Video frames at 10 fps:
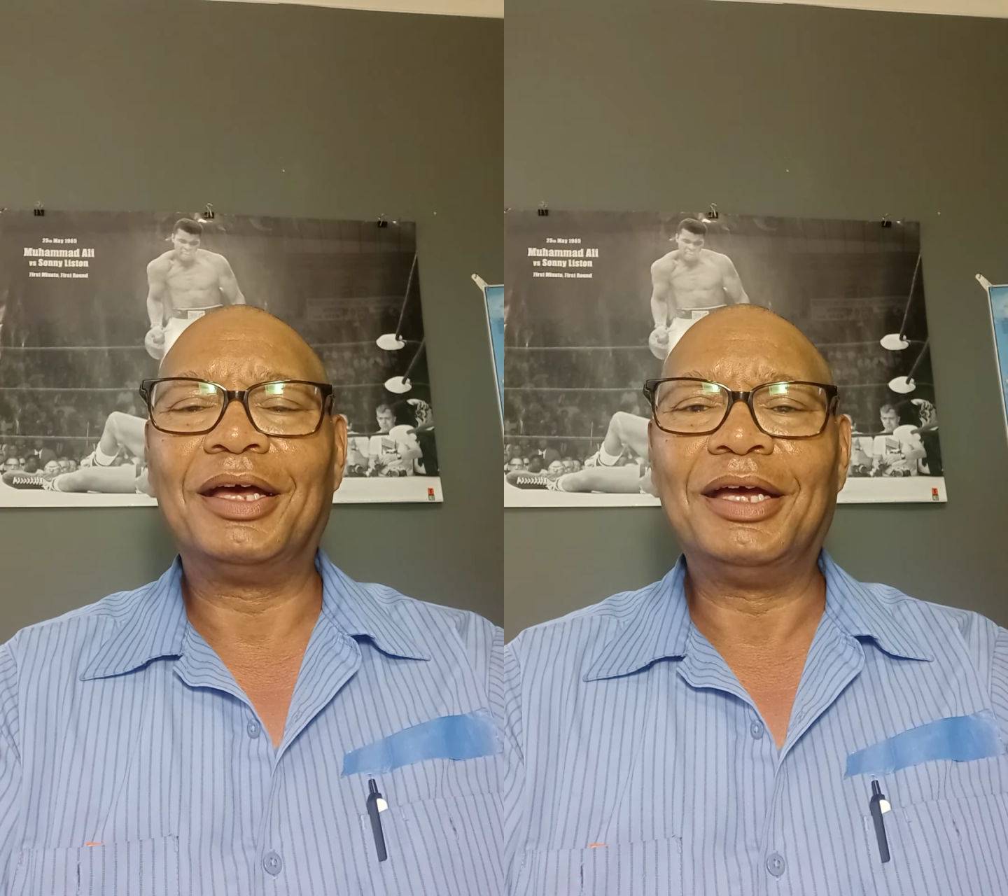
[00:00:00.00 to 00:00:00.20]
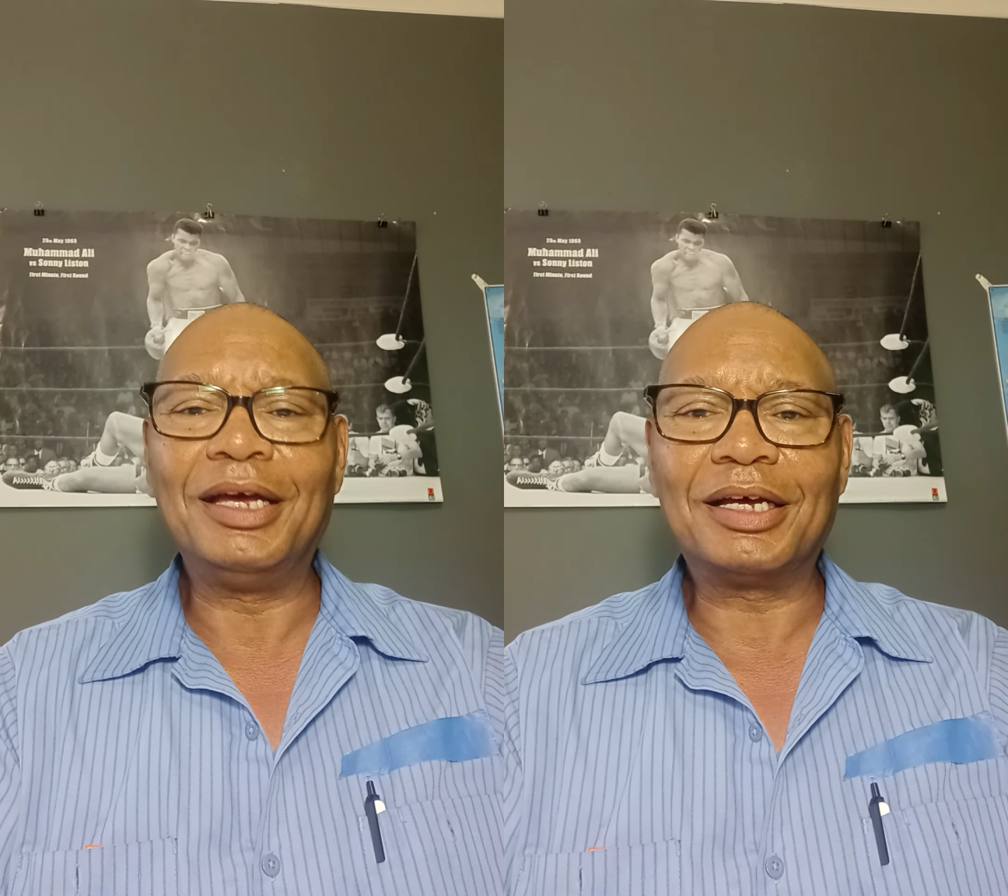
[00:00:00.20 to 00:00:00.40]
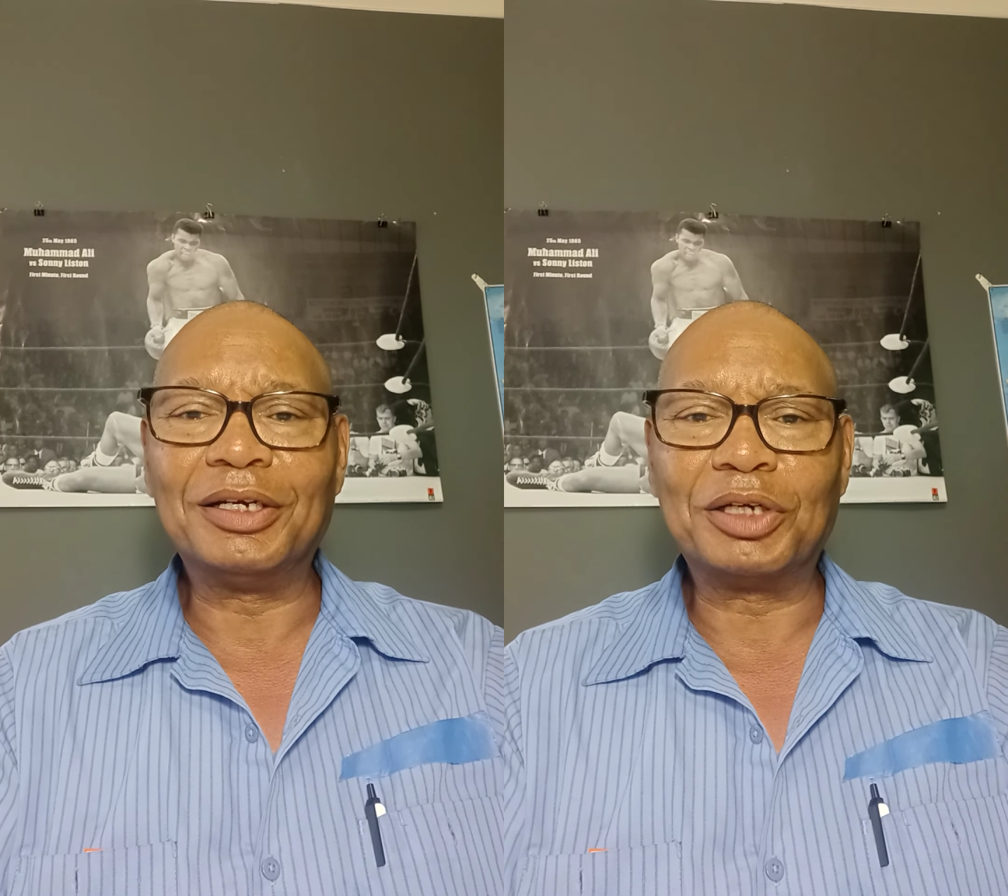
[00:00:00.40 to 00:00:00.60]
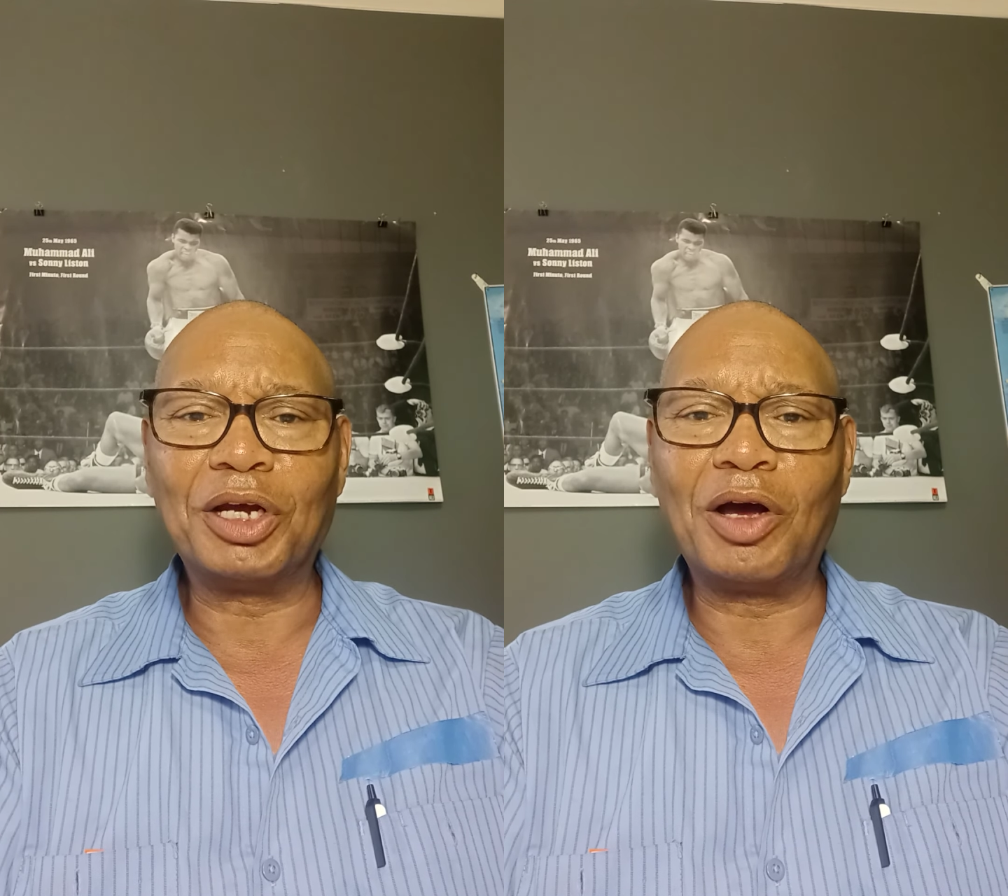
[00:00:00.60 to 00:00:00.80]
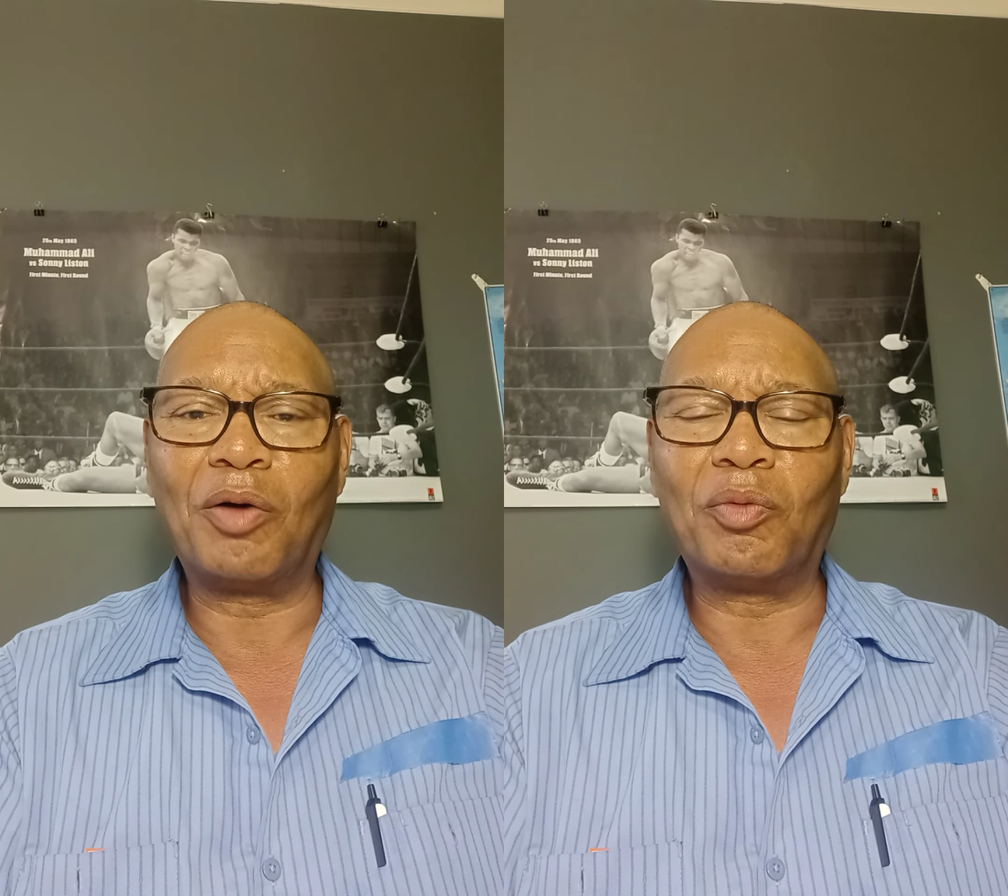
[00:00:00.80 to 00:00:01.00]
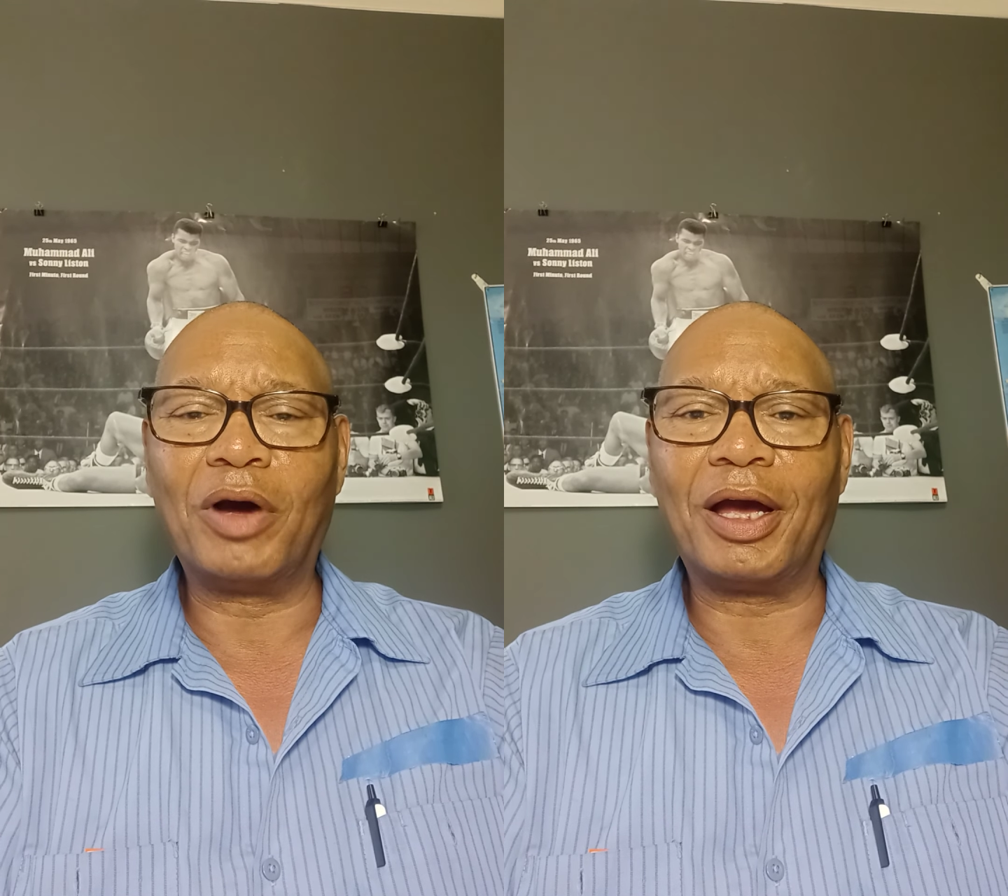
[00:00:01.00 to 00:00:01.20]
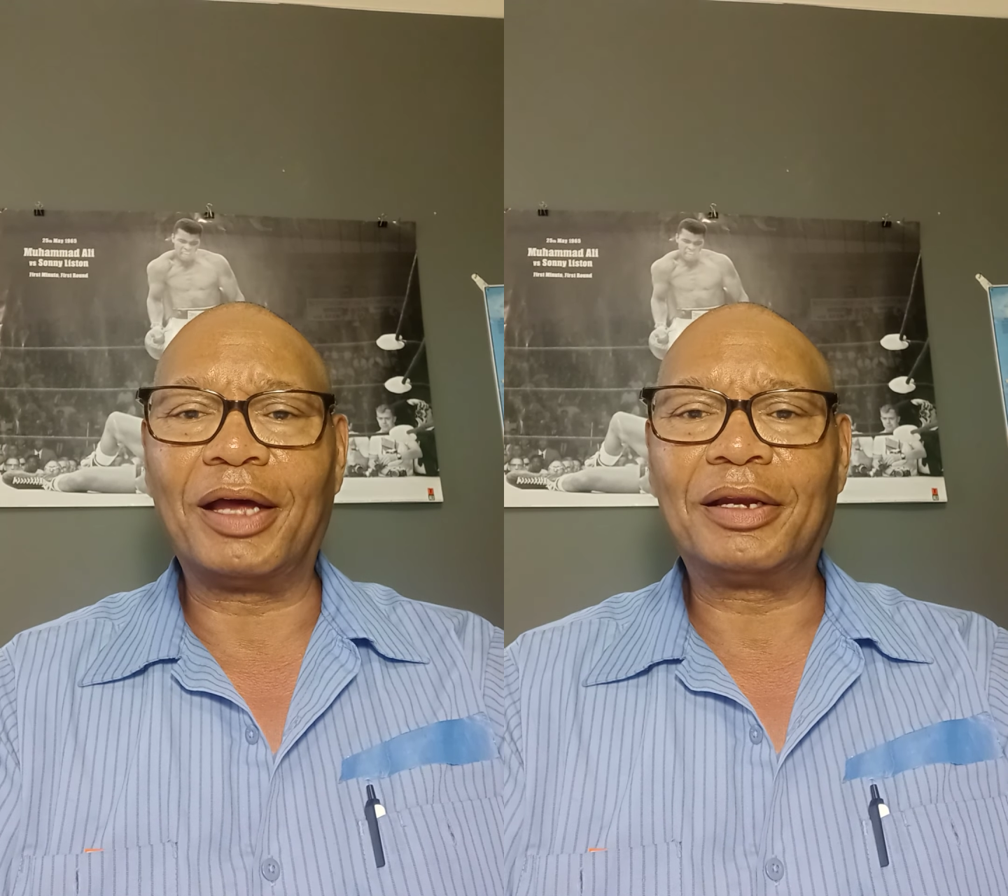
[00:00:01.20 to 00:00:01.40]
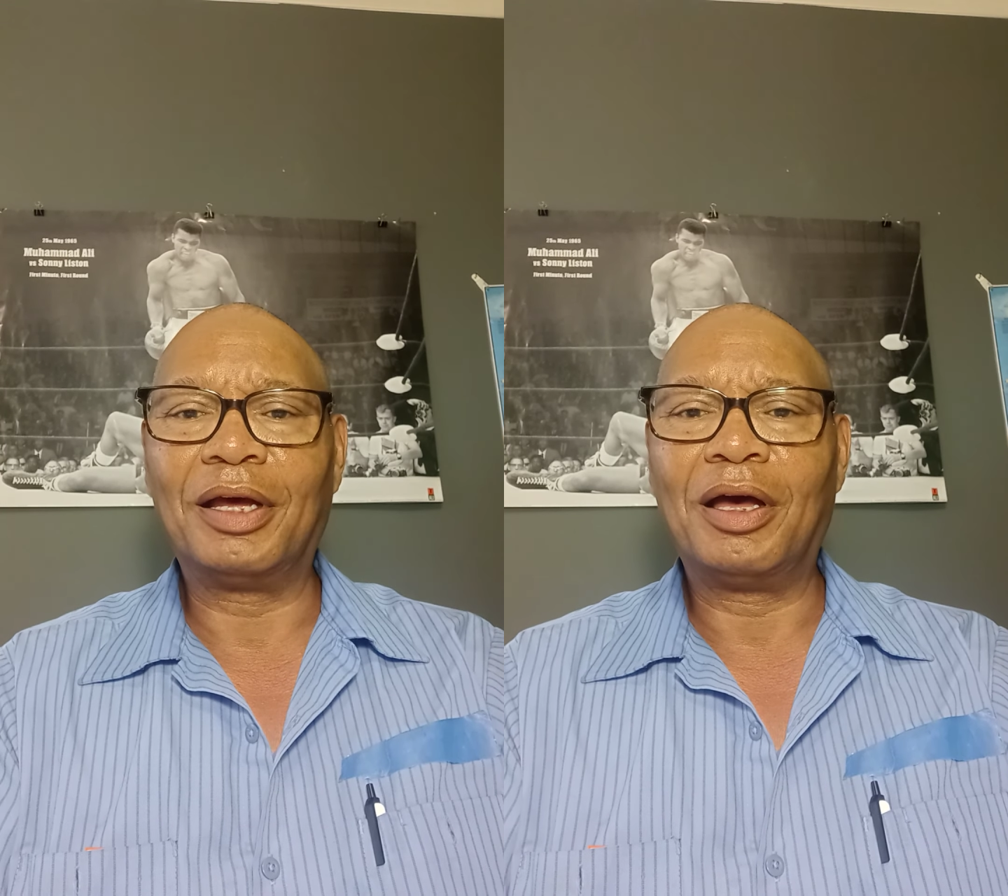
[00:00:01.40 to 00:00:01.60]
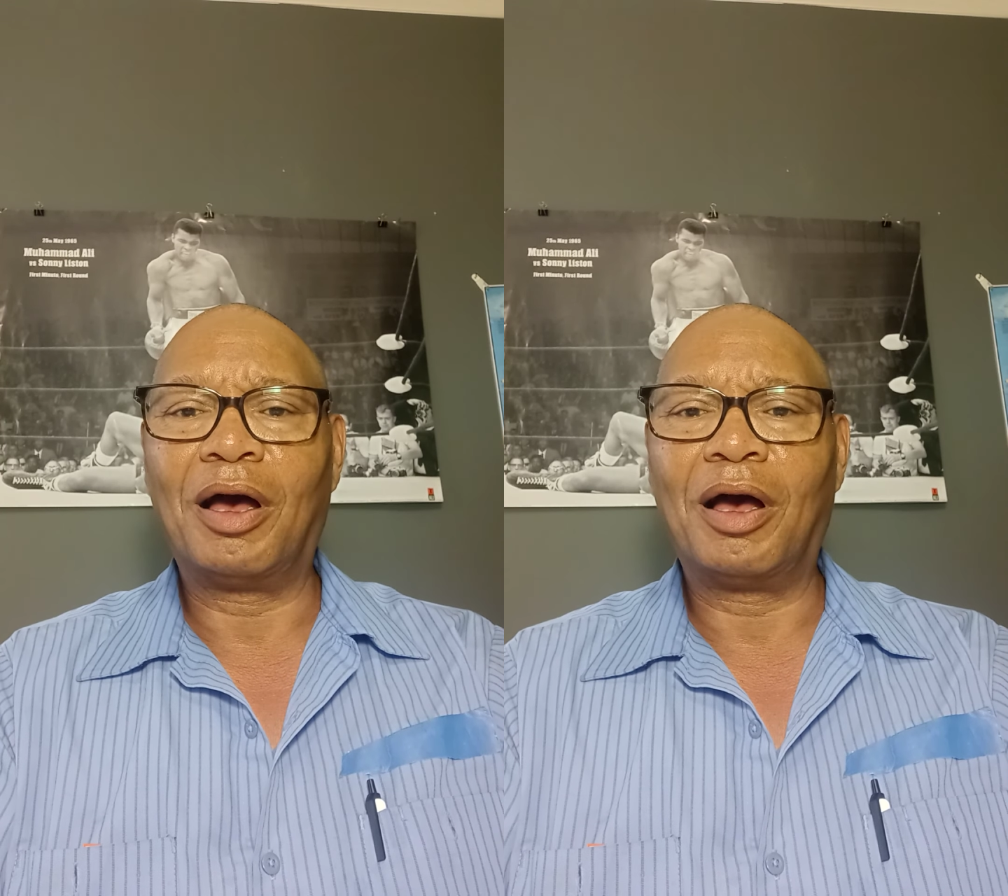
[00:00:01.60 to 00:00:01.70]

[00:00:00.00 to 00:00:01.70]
he can deal with